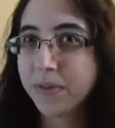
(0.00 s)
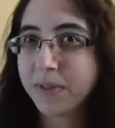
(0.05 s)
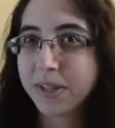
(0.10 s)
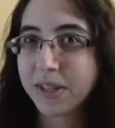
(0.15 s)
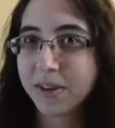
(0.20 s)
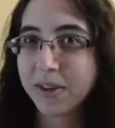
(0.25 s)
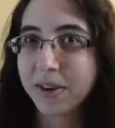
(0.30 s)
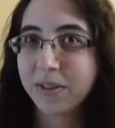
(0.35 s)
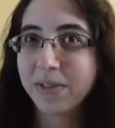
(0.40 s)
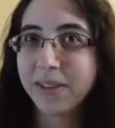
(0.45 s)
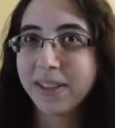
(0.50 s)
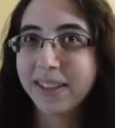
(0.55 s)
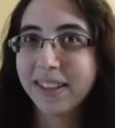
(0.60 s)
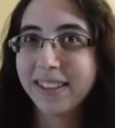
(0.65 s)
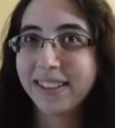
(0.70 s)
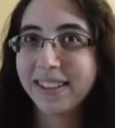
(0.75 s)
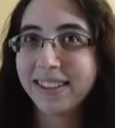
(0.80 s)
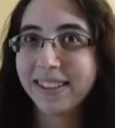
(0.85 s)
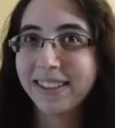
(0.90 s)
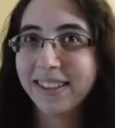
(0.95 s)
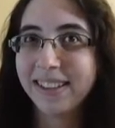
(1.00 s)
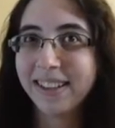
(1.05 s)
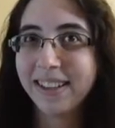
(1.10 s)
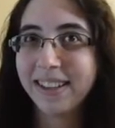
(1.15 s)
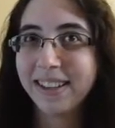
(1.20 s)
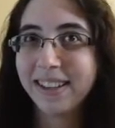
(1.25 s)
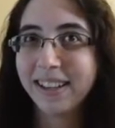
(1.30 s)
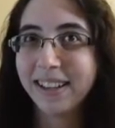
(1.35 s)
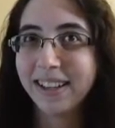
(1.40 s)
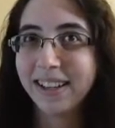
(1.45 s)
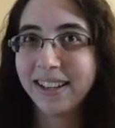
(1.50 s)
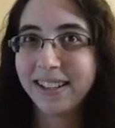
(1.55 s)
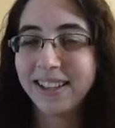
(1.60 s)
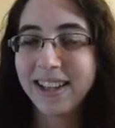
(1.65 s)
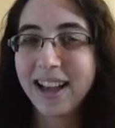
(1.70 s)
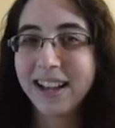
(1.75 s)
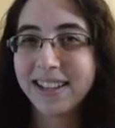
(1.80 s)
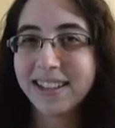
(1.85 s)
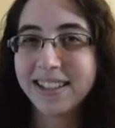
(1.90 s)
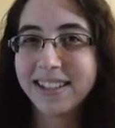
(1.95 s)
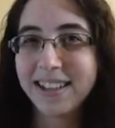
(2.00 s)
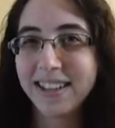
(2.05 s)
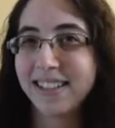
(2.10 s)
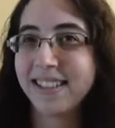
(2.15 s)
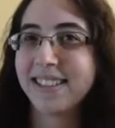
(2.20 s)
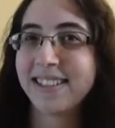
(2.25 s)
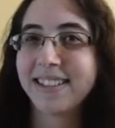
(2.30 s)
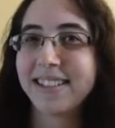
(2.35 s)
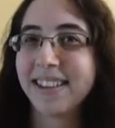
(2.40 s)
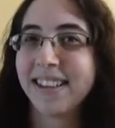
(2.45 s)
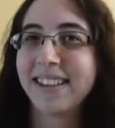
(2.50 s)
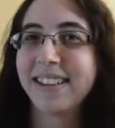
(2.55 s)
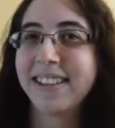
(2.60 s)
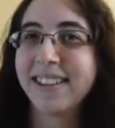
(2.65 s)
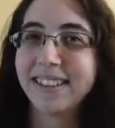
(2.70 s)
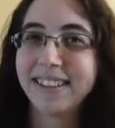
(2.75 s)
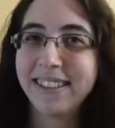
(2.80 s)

So I feel like, in that sense, like,